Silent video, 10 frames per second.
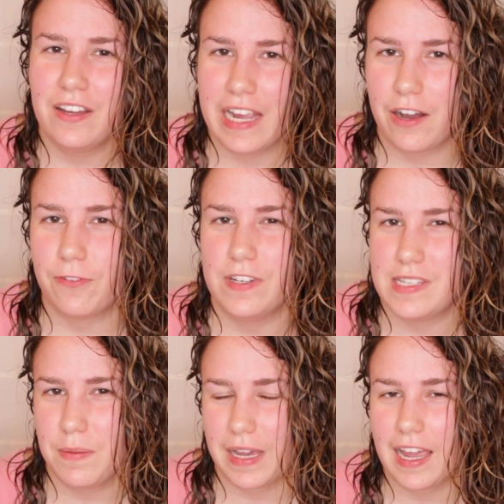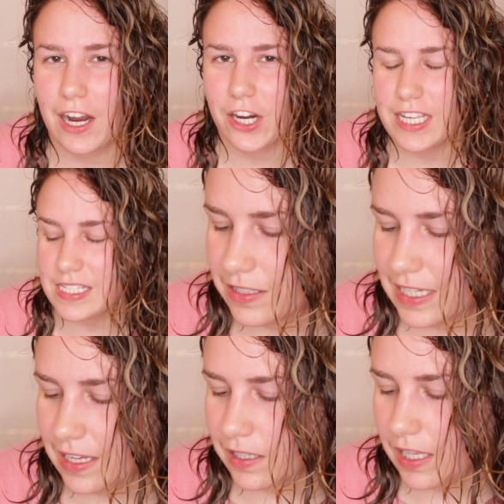on how frizzy my hair is, I'll
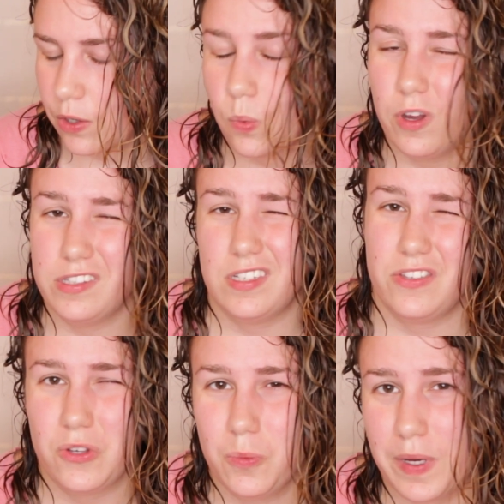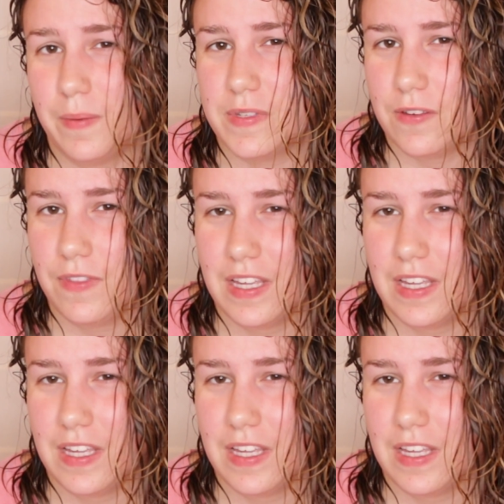take like 1 to 2 pumps of